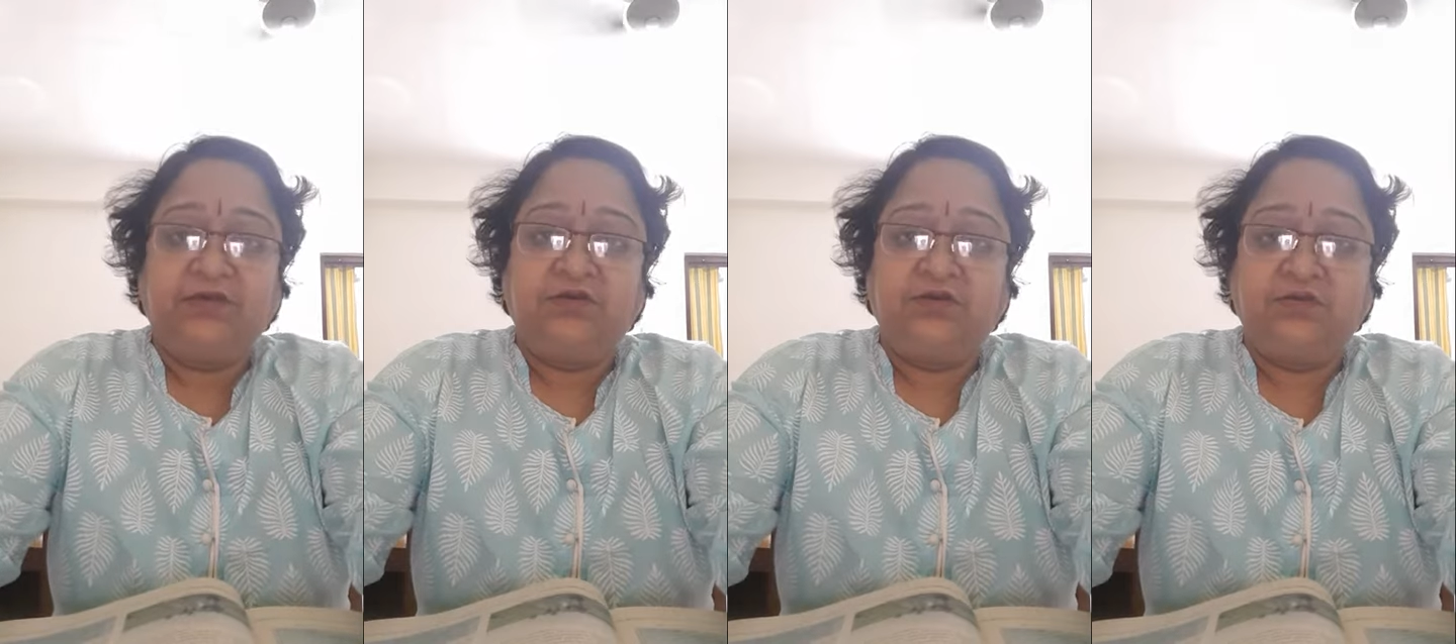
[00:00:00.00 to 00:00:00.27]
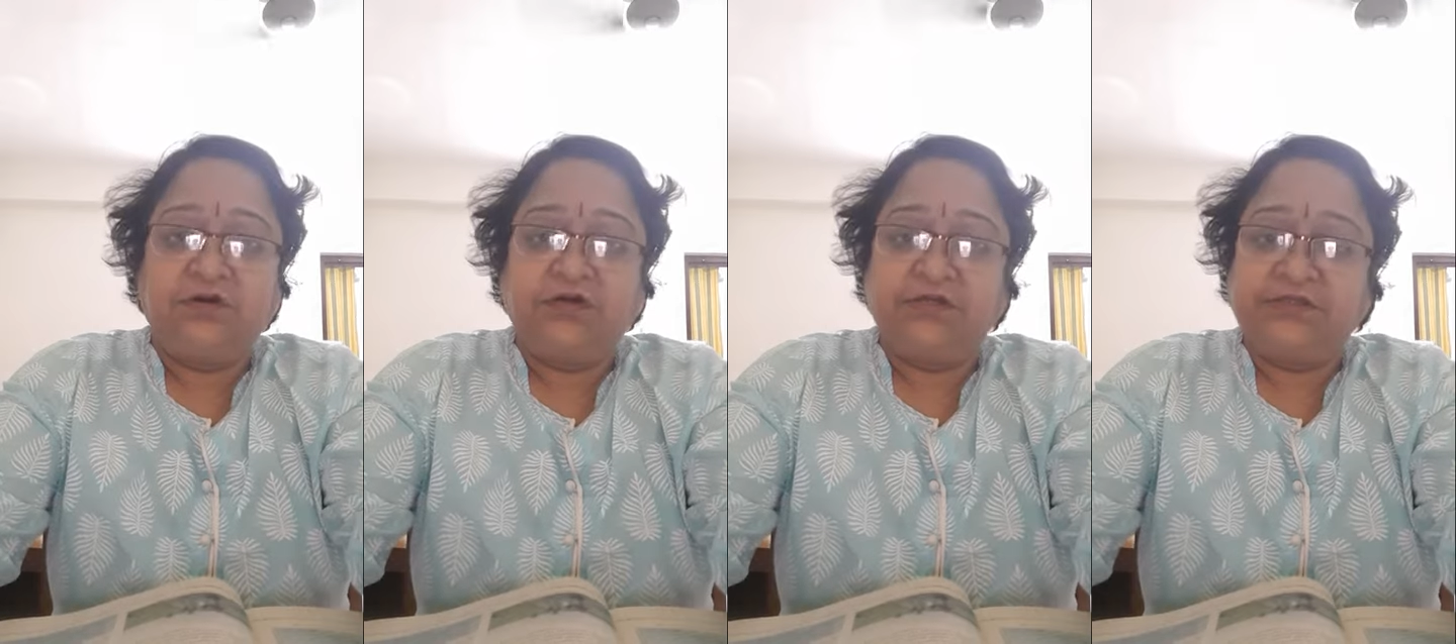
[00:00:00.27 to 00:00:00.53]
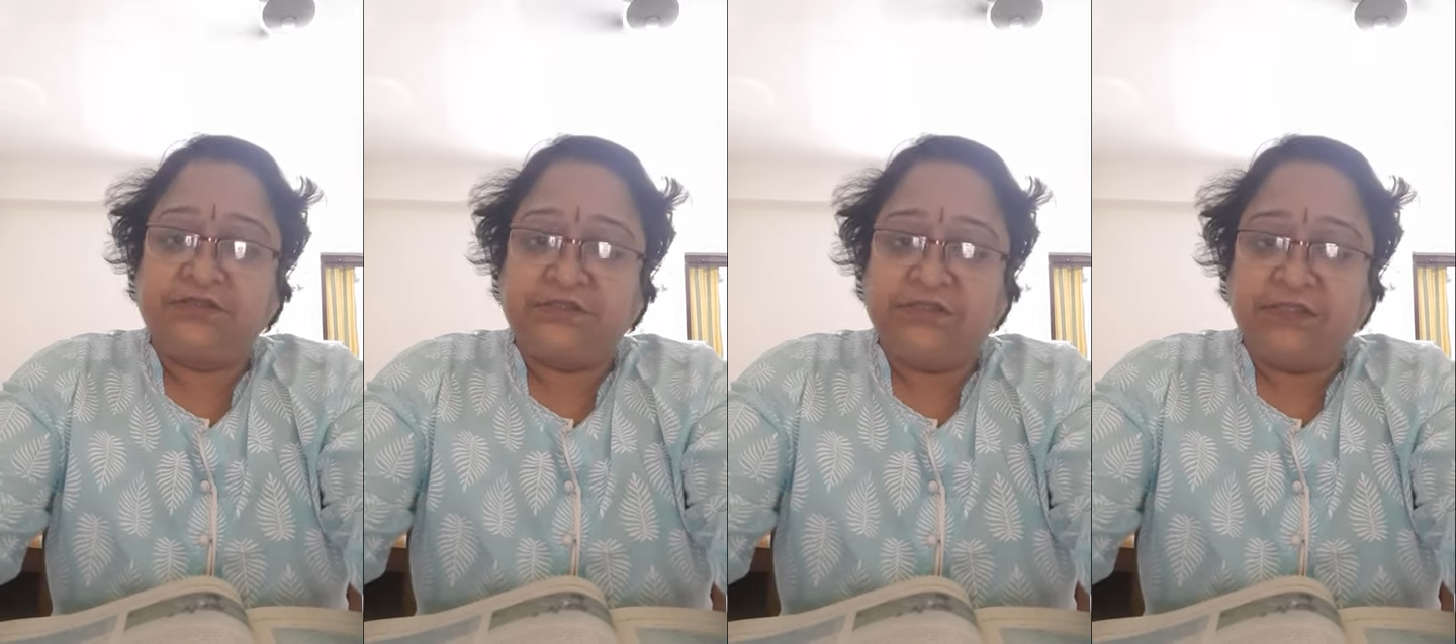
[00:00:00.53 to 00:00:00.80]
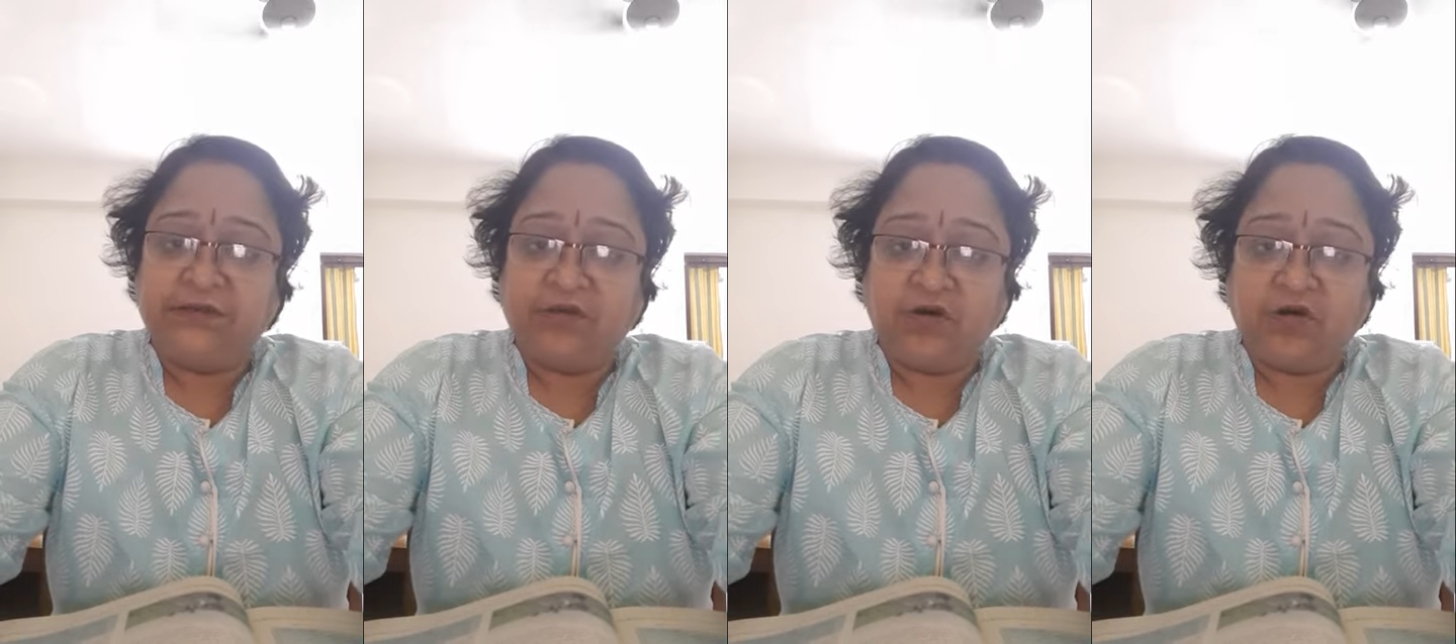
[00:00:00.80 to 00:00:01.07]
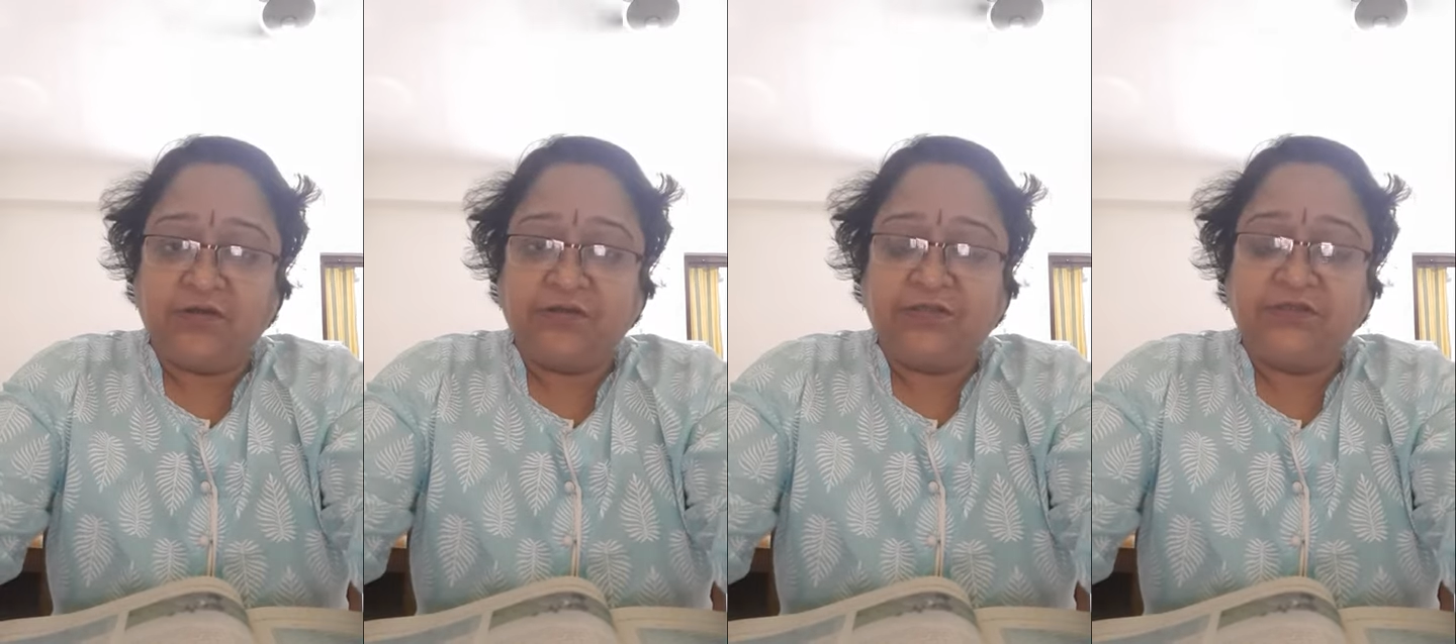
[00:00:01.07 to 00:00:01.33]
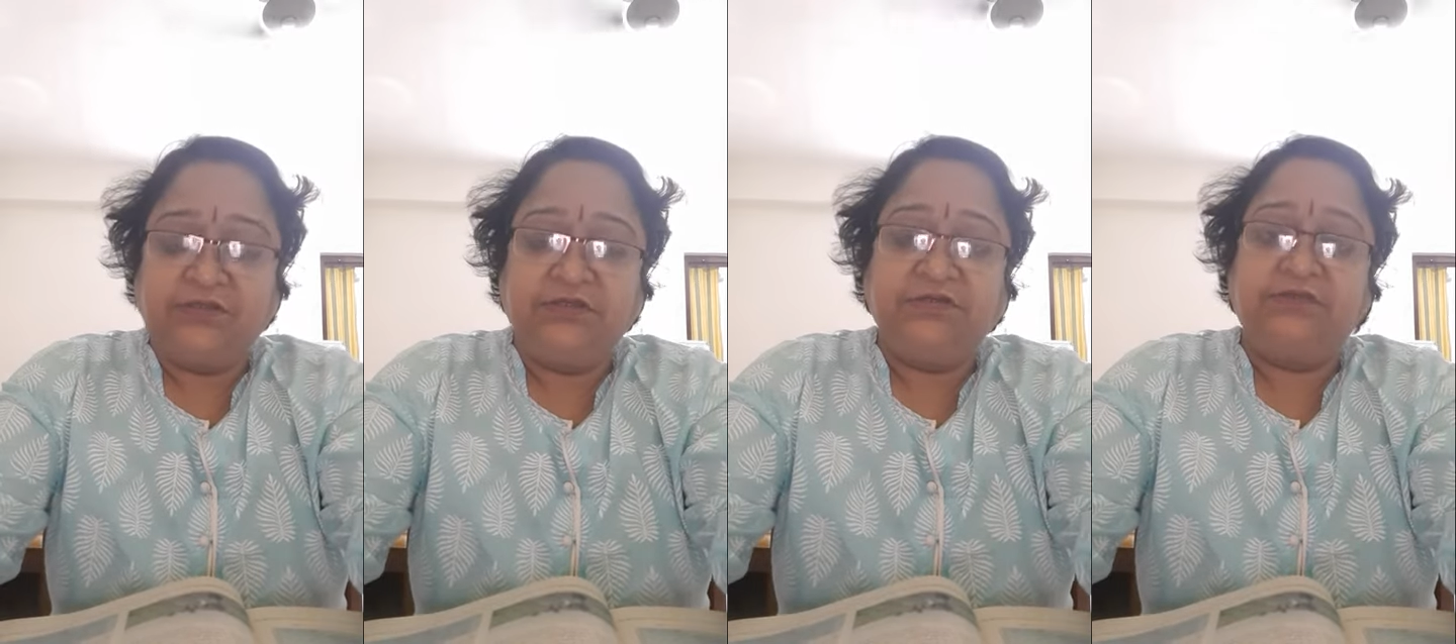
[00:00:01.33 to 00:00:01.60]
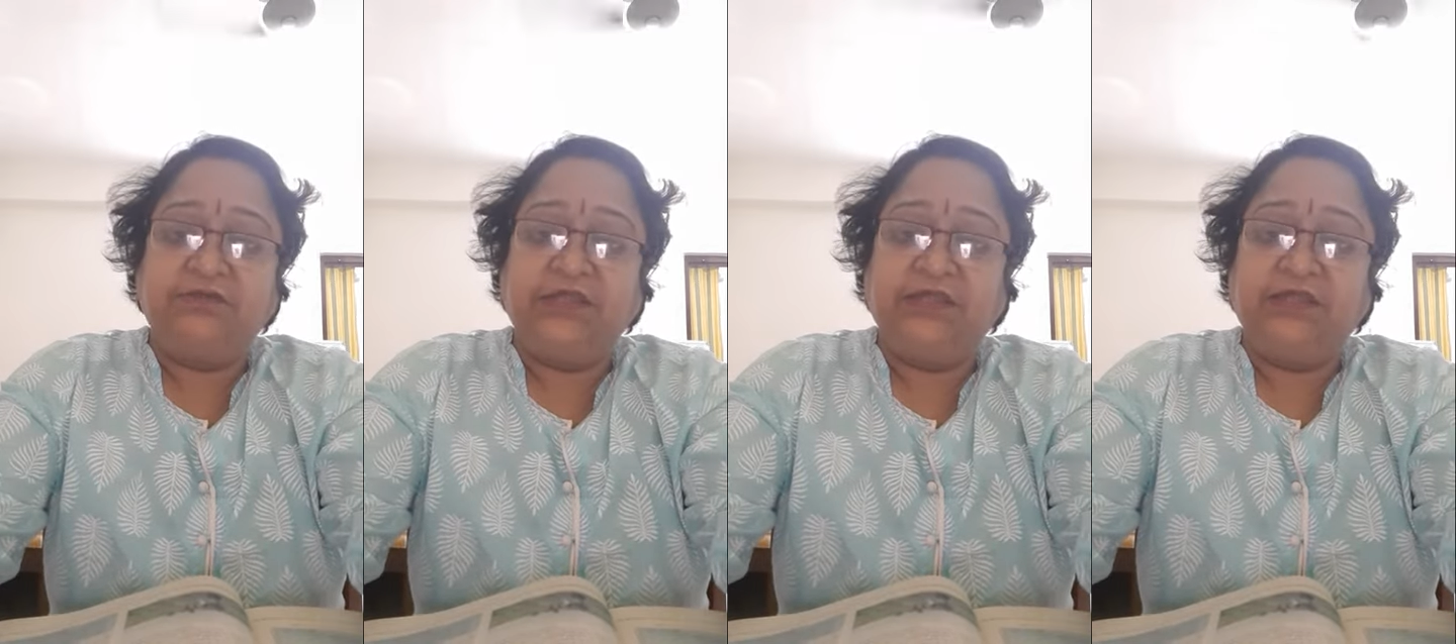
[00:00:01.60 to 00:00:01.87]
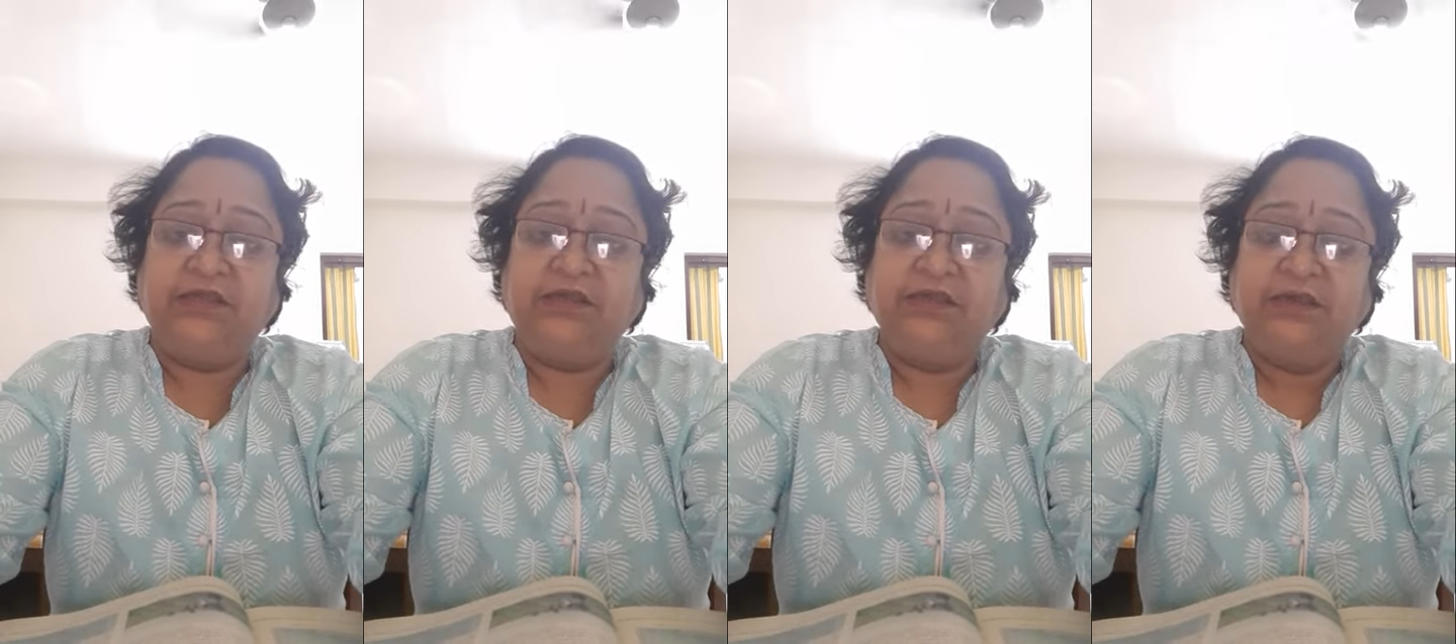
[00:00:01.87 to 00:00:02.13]
towards the north
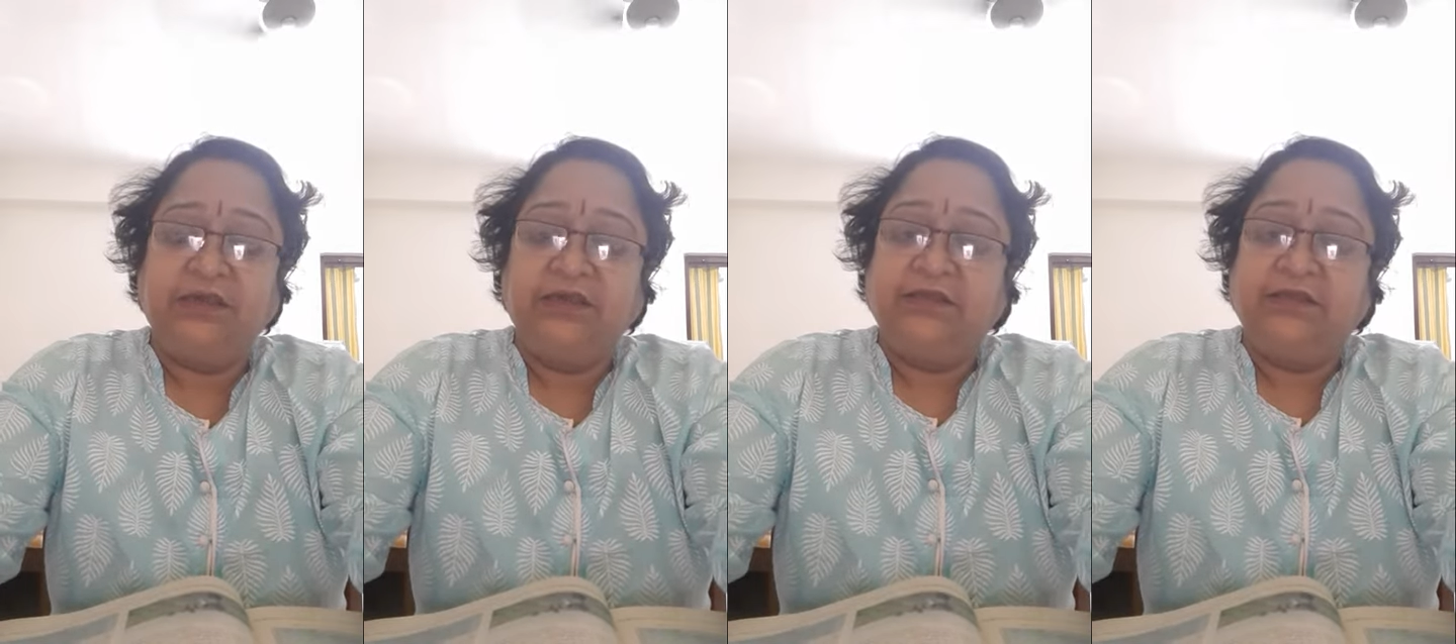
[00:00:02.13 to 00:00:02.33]
during